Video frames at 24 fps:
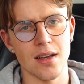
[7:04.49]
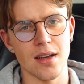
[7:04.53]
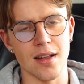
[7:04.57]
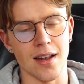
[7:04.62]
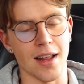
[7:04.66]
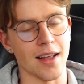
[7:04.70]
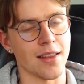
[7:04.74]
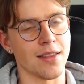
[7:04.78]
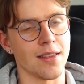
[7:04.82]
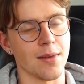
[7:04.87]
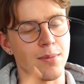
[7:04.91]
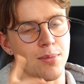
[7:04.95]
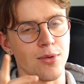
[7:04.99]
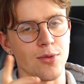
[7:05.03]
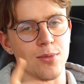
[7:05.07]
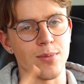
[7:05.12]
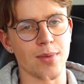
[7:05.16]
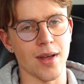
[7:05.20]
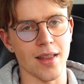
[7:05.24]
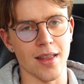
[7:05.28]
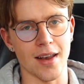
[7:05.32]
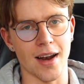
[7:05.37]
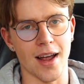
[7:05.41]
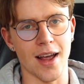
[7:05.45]
like the
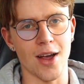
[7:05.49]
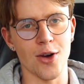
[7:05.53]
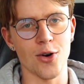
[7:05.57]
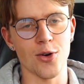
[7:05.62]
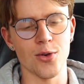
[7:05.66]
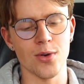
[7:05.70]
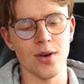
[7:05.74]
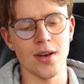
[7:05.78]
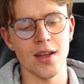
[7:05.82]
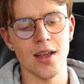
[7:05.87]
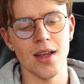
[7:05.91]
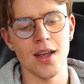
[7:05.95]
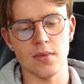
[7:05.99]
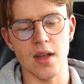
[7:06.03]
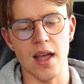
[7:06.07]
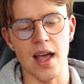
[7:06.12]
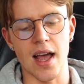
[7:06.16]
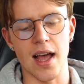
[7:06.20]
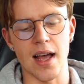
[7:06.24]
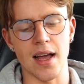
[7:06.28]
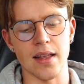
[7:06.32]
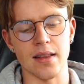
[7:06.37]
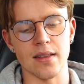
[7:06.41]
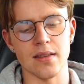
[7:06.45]
Pumba that I own,
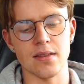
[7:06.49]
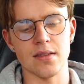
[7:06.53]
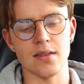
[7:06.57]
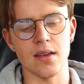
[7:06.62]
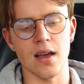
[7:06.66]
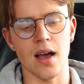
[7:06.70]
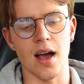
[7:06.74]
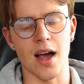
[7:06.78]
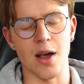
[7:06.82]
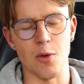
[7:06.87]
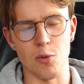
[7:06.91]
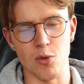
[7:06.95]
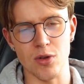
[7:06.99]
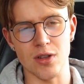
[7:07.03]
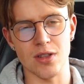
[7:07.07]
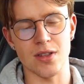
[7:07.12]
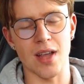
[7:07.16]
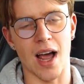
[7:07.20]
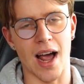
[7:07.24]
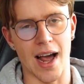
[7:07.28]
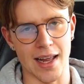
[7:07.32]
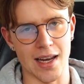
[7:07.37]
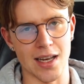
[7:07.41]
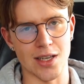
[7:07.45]
and I would
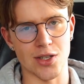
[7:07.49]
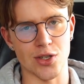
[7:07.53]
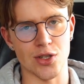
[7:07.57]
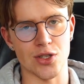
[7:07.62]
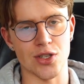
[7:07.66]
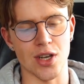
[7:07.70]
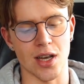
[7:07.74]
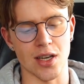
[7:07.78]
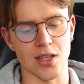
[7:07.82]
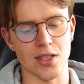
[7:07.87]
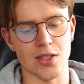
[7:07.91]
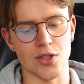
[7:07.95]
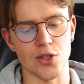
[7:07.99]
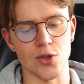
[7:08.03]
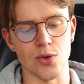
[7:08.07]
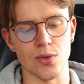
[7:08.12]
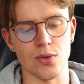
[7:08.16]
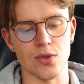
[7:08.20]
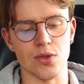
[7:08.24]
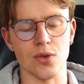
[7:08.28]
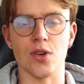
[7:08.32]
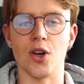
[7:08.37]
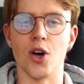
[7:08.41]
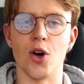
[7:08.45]
highly suggest you
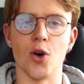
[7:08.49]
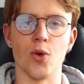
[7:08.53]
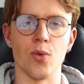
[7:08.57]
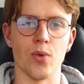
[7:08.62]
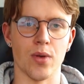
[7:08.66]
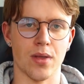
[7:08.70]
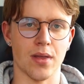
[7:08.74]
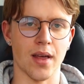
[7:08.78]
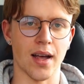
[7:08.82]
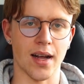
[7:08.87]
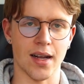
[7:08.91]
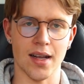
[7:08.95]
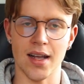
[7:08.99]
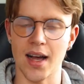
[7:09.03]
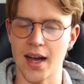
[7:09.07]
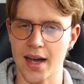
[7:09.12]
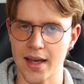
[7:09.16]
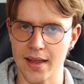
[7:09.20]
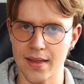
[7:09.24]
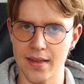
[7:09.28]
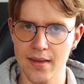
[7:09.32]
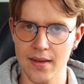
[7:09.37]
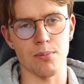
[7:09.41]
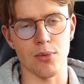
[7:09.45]
to go with a
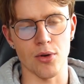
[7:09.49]
guide.